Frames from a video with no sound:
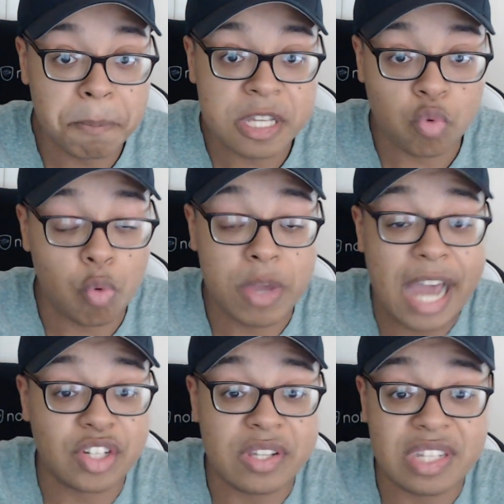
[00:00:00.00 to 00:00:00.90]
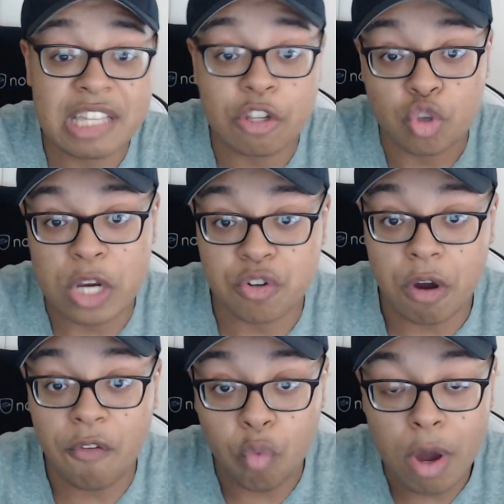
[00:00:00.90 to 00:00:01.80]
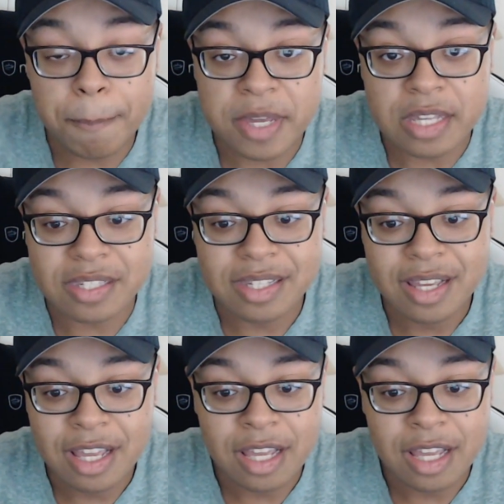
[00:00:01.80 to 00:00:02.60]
Piece where we actually see the treasure of One Piece,